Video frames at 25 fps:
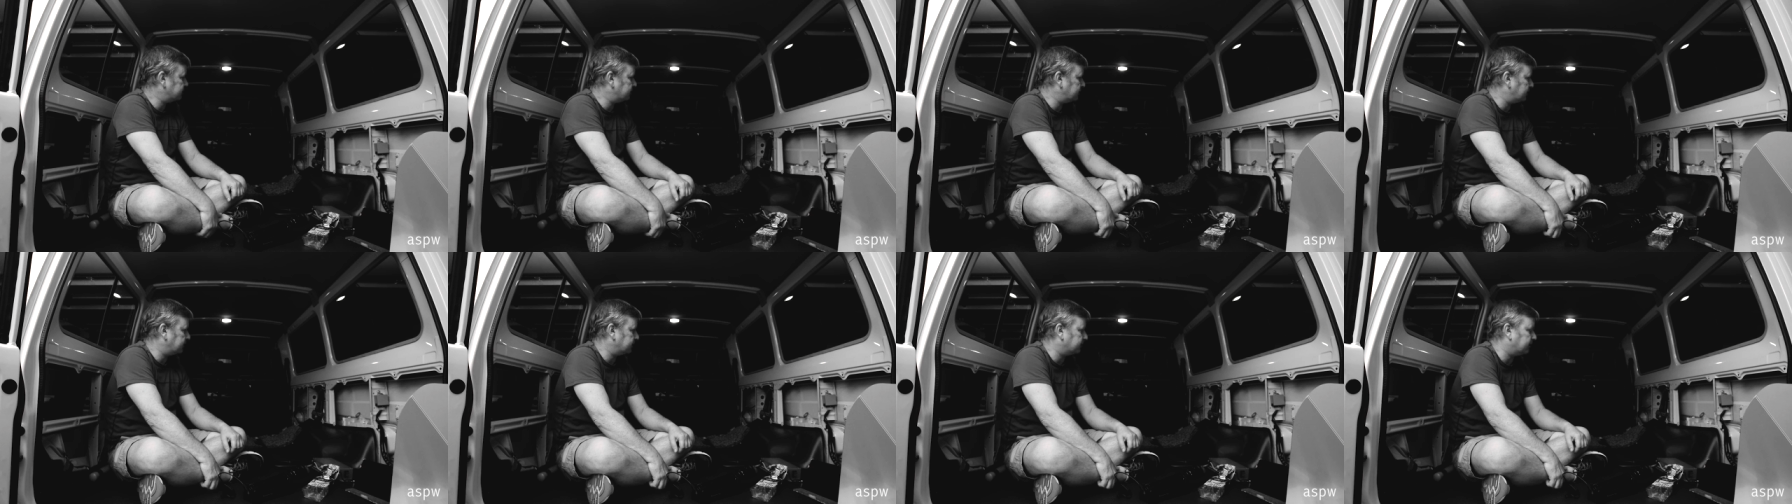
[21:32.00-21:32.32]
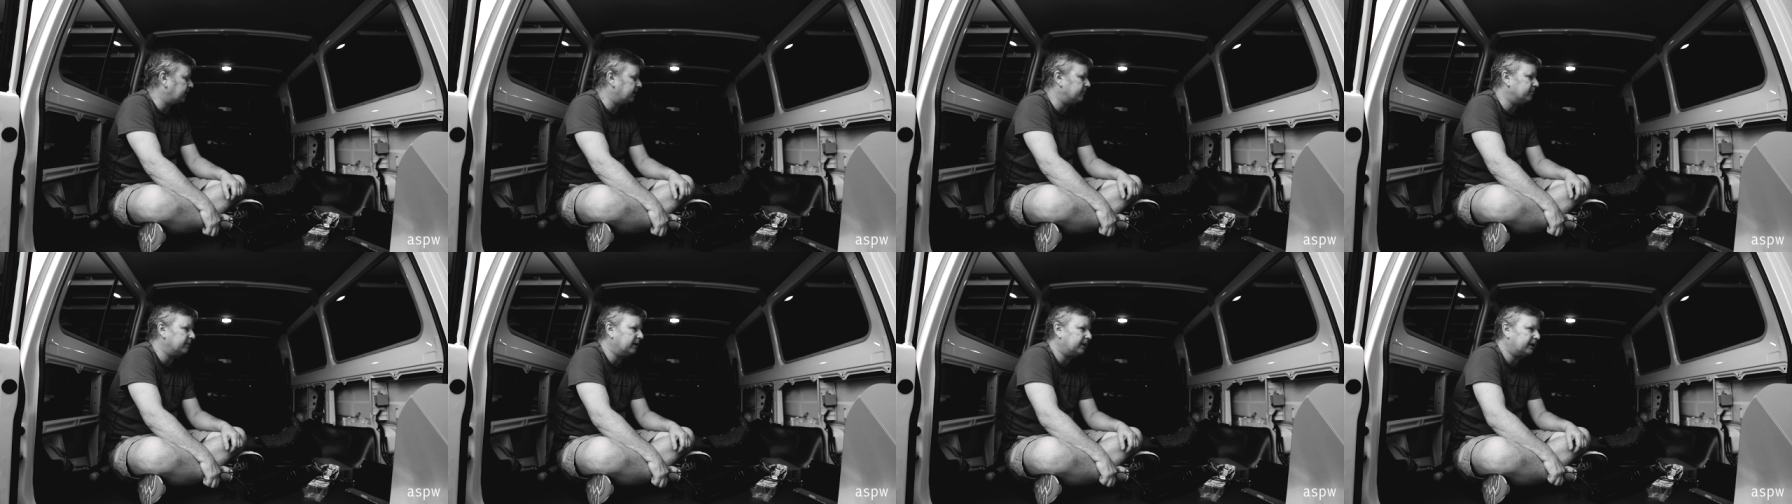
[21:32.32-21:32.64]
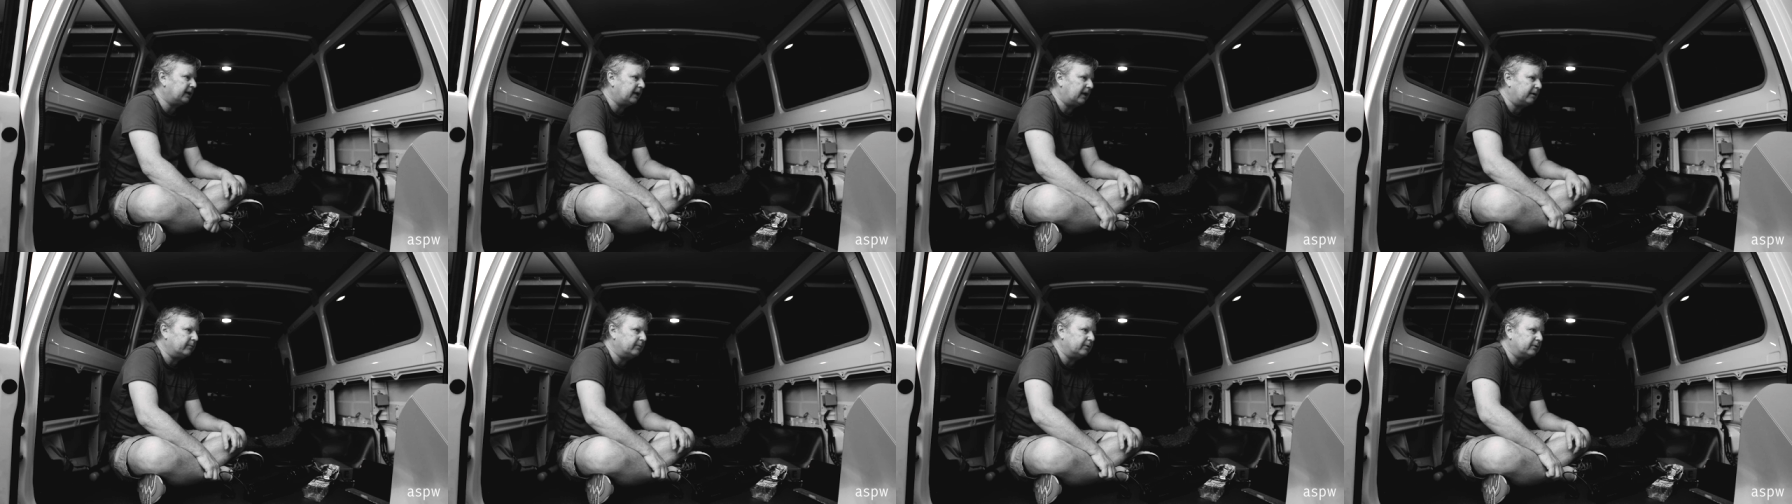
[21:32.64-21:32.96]
thought I'd grab my
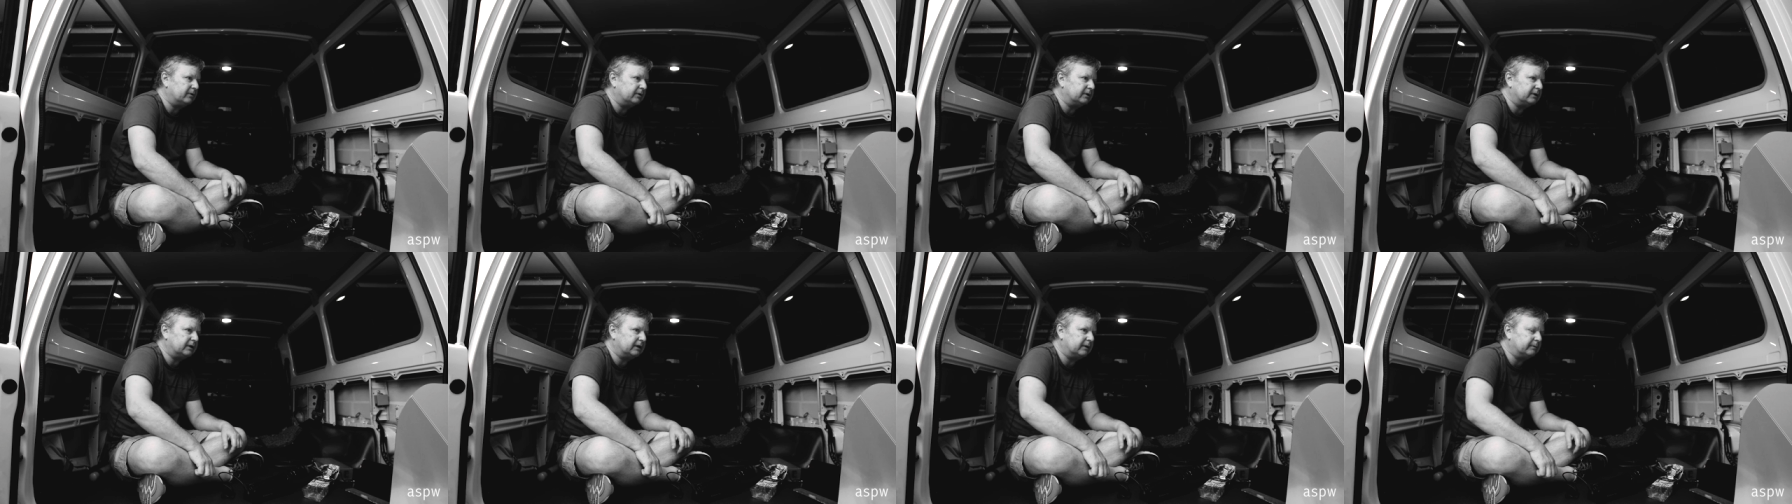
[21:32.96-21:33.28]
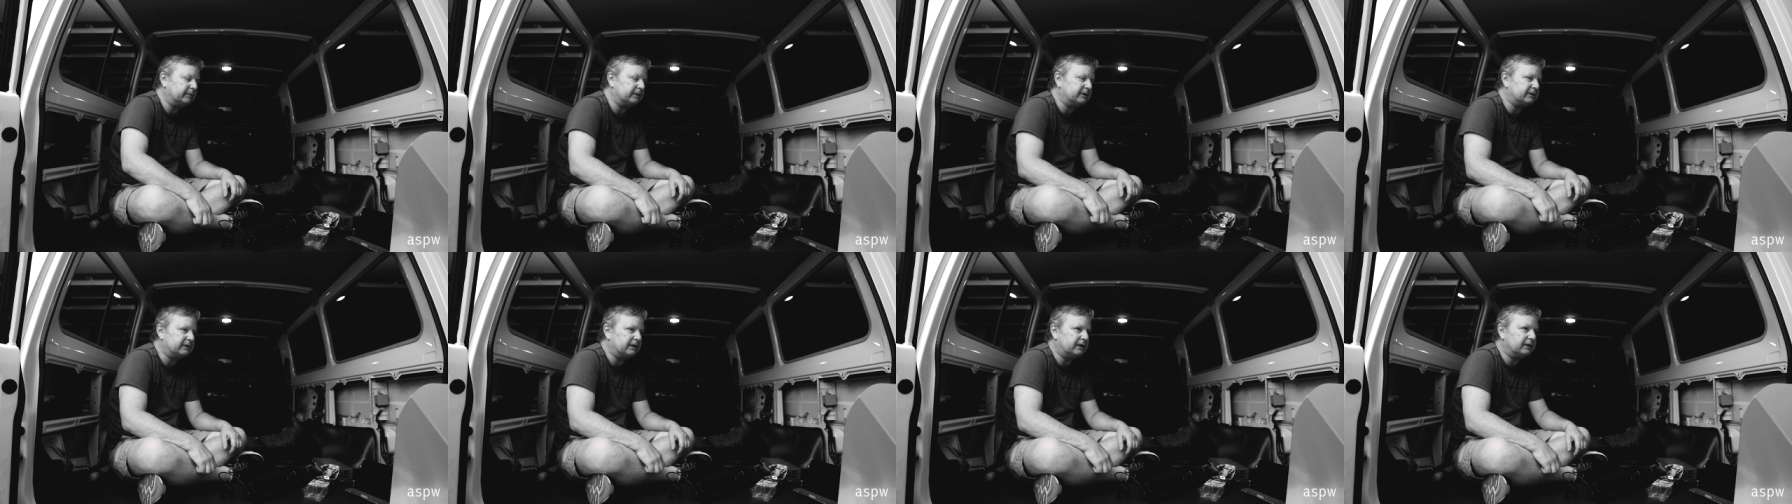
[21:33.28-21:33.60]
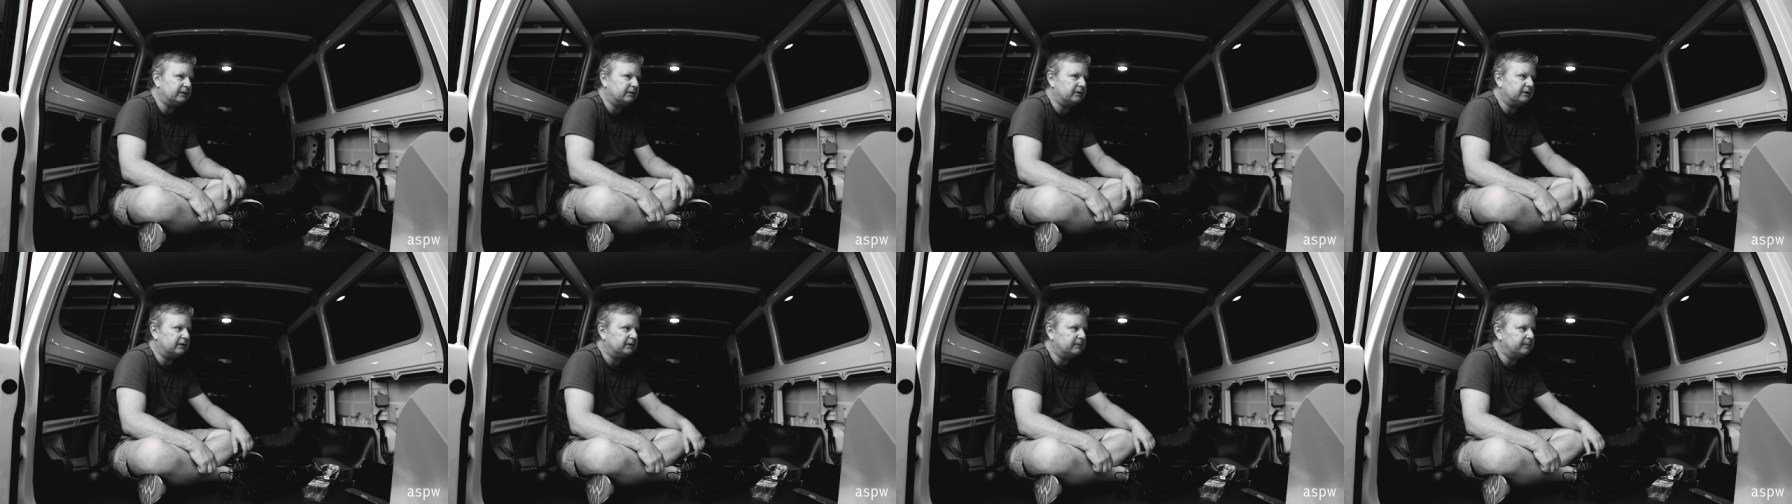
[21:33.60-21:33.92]
camera and come and tell
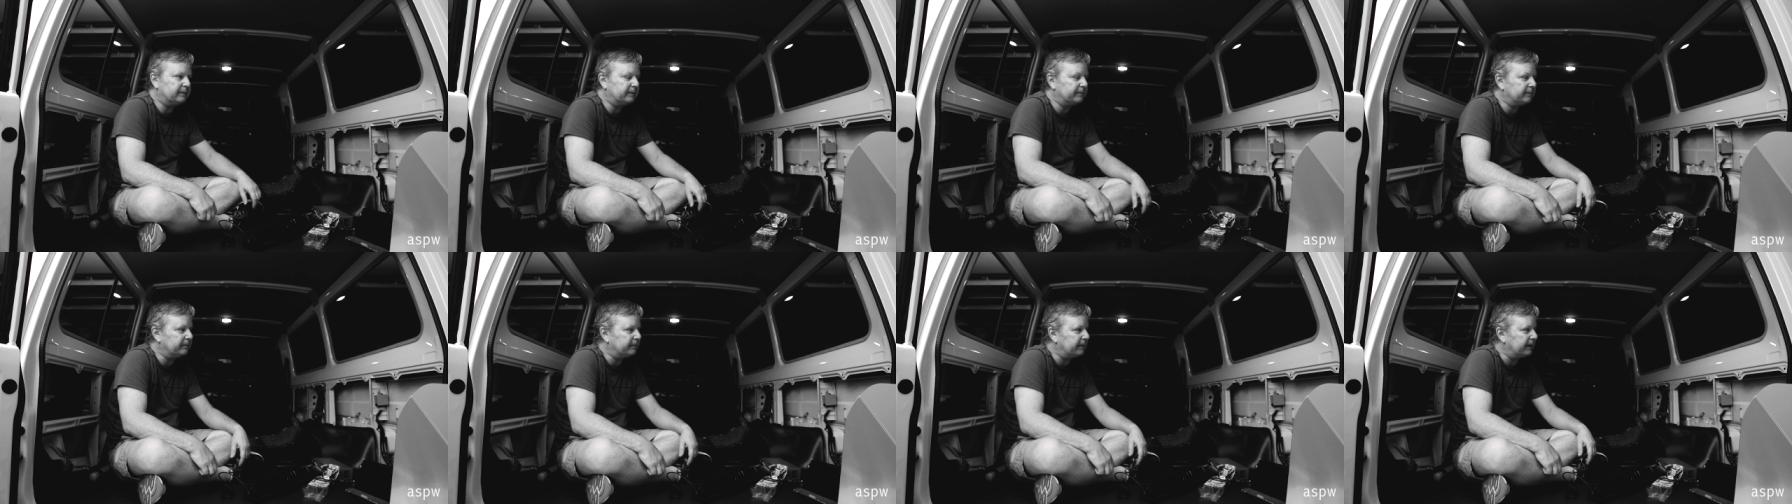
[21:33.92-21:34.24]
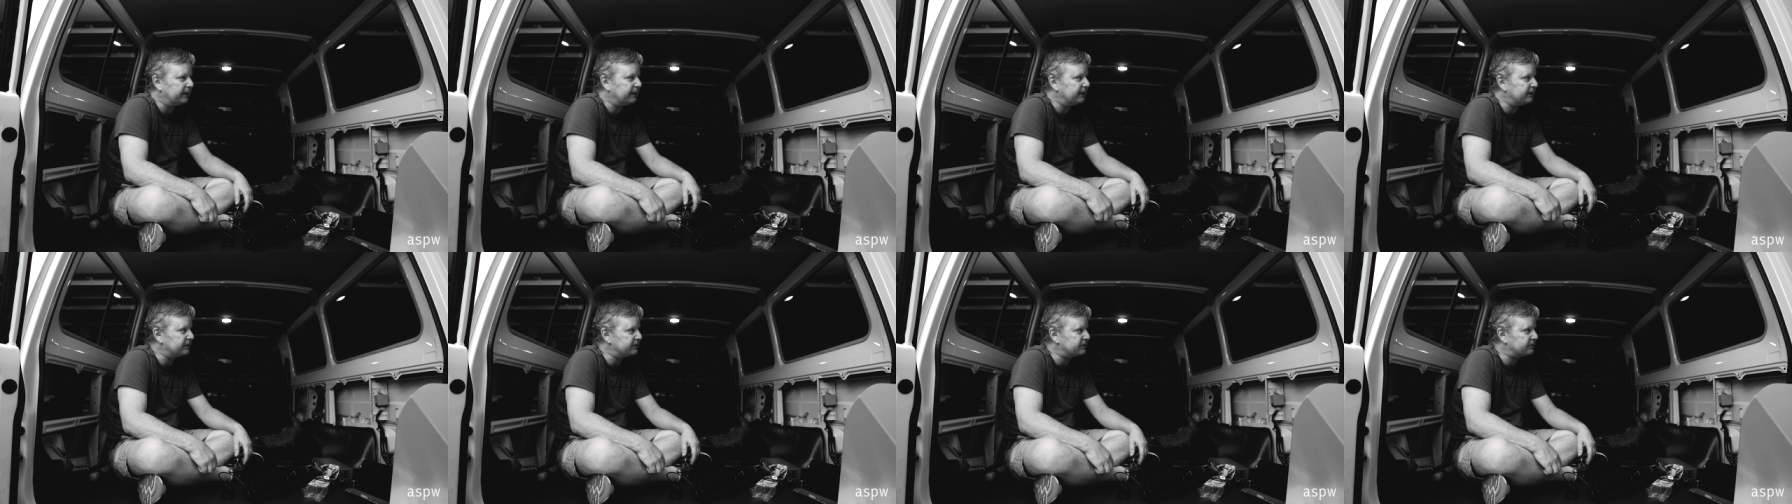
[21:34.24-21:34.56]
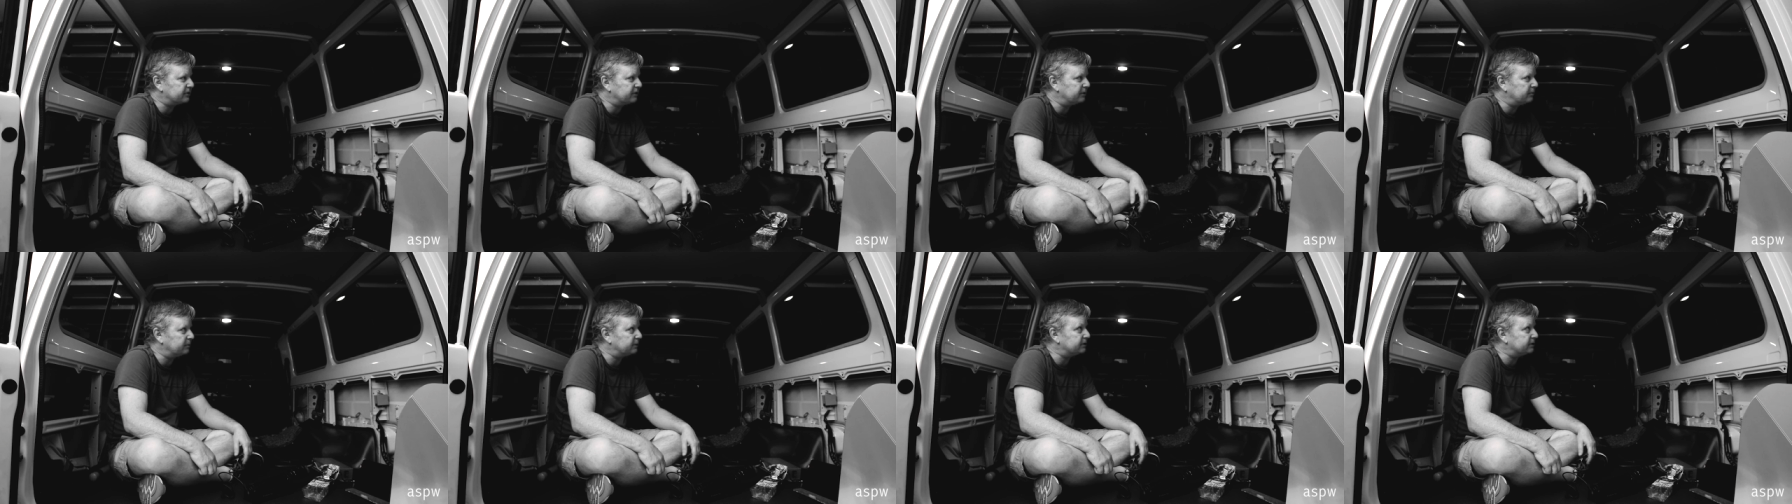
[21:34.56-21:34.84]
you a little bit of my history,